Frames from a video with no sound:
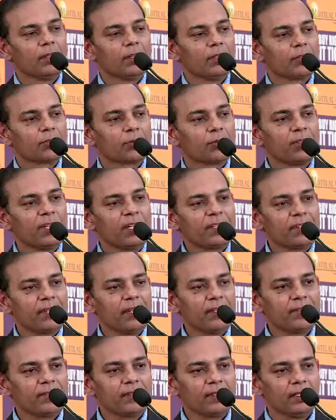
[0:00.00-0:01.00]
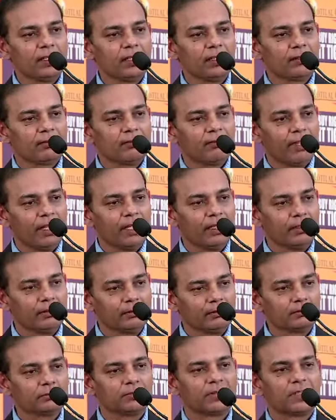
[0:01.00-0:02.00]
So in that sense, while
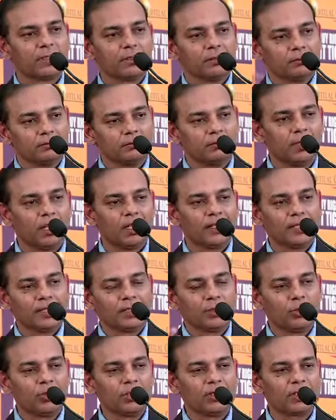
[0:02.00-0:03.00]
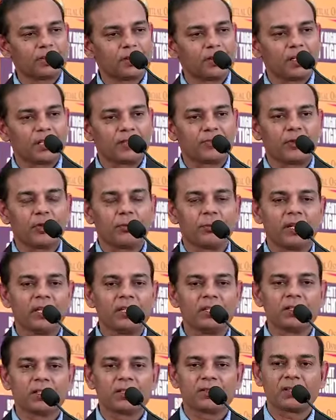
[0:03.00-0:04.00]
I think doing the studies for
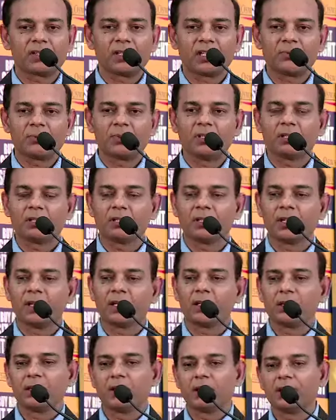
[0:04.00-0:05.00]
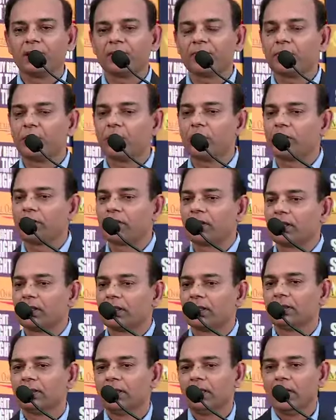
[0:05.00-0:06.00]
many years, it has been great learning
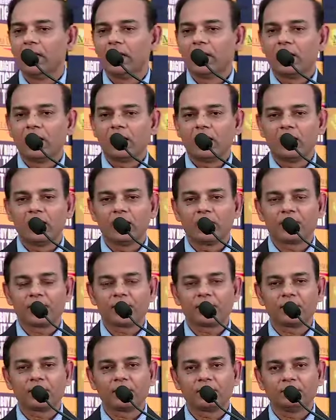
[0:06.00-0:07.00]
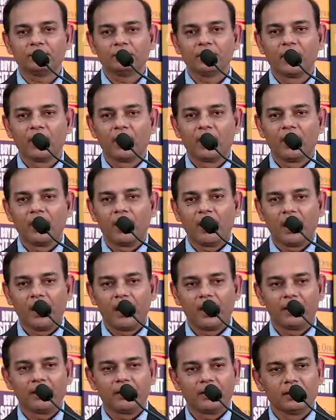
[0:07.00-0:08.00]
for us.
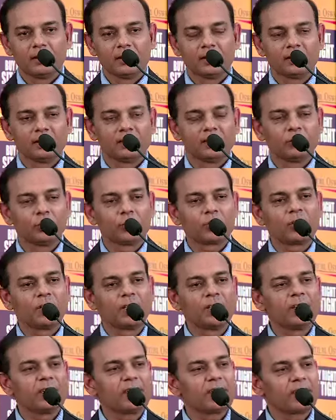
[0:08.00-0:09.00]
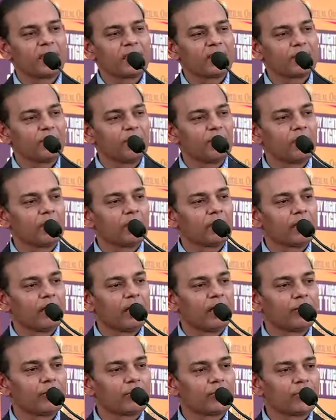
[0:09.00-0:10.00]
And those learnings has been,
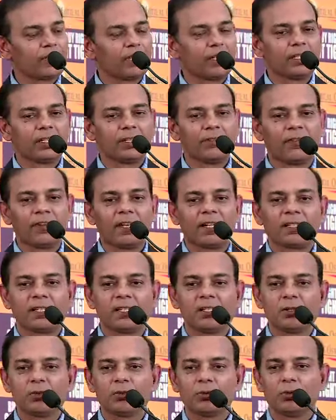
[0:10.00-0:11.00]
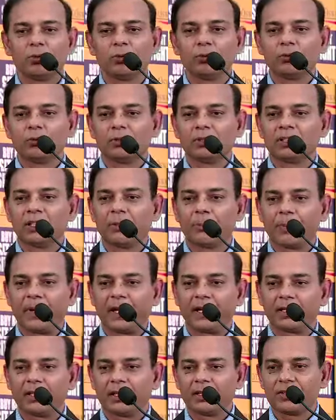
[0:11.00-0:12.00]
I would say, reflected into the
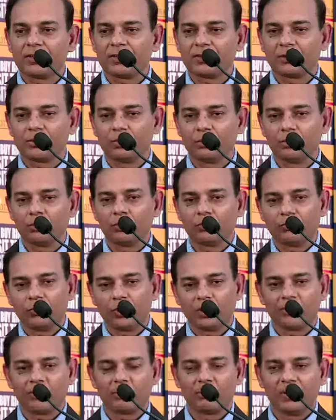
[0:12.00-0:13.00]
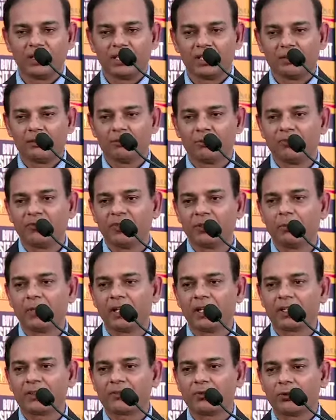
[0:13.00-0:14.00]
practice through whatever money we
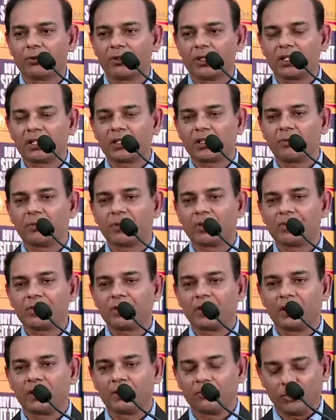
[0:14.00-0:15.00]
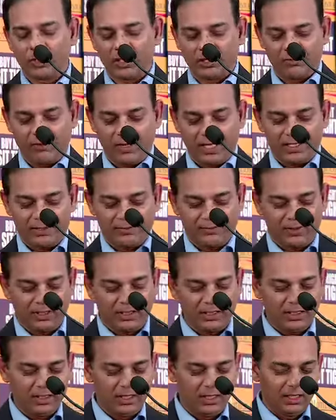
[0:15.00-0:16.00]
manage for our customers and what advice
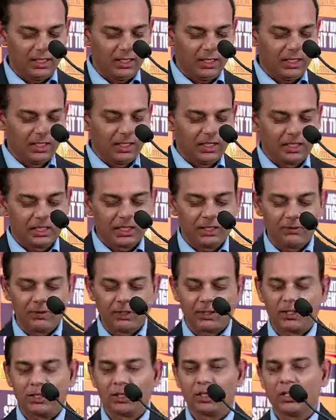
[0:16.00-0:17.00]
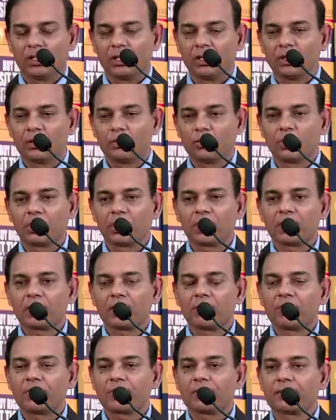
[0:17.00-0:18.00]
we give it to our
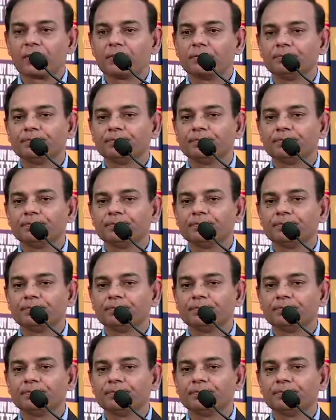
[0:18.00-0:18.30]
customers.